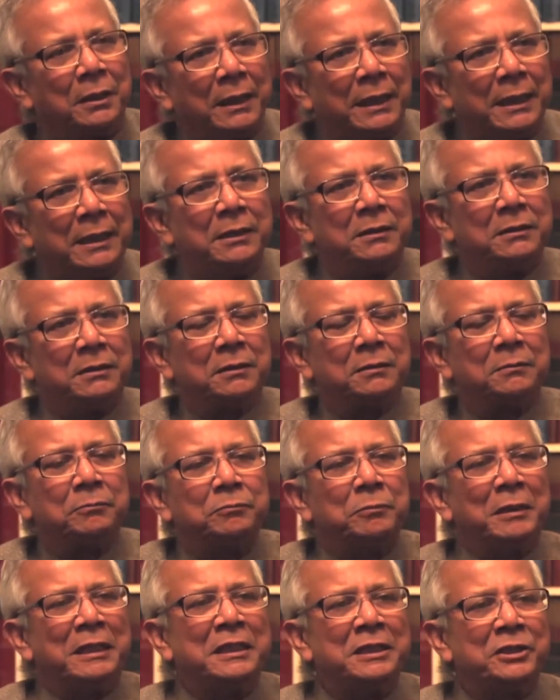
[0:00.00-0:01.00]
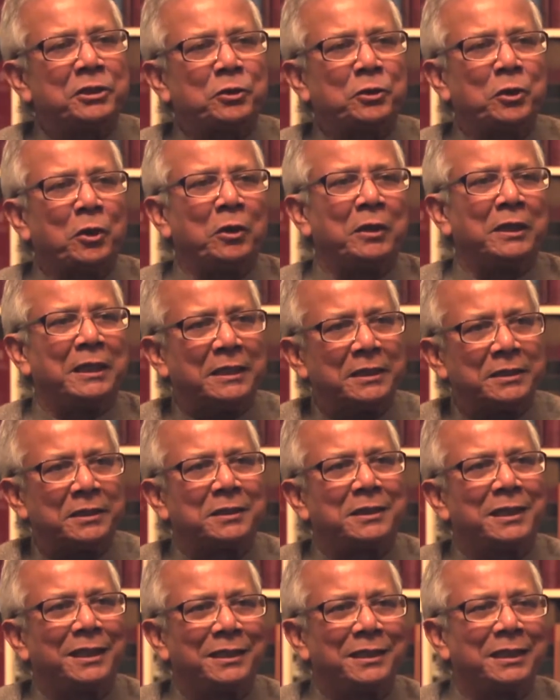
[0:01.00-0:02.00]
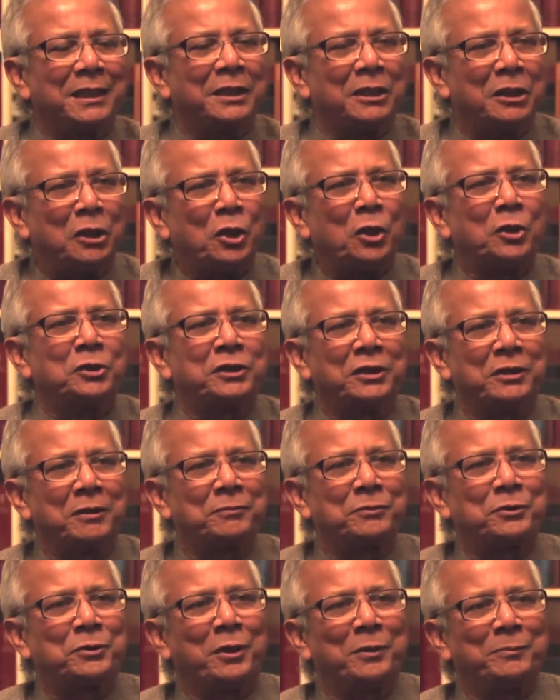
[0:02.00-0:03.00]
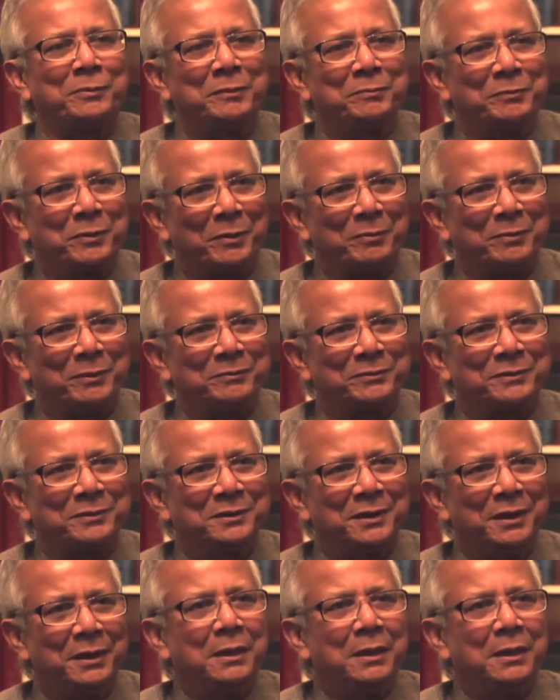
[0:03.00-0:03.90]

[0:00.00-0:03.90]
and install instead logic of solving problems,